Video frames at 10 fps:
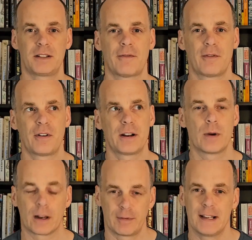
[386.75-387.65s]
to have a very
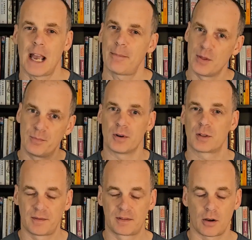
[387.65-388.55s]
quick recap on the
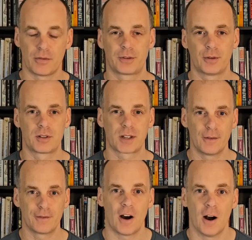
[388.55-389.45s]
books we've gone through
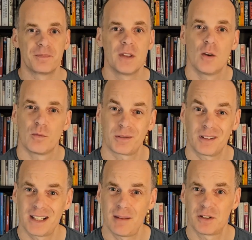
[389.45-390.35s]
so far, which I'm
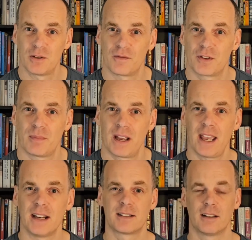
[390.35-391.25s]
going to attempt to do off the top of my
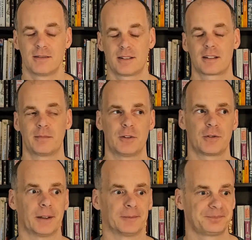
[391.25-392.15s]
head, so this is going to be
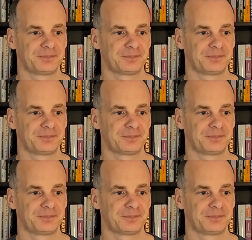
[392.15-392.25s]
interesting.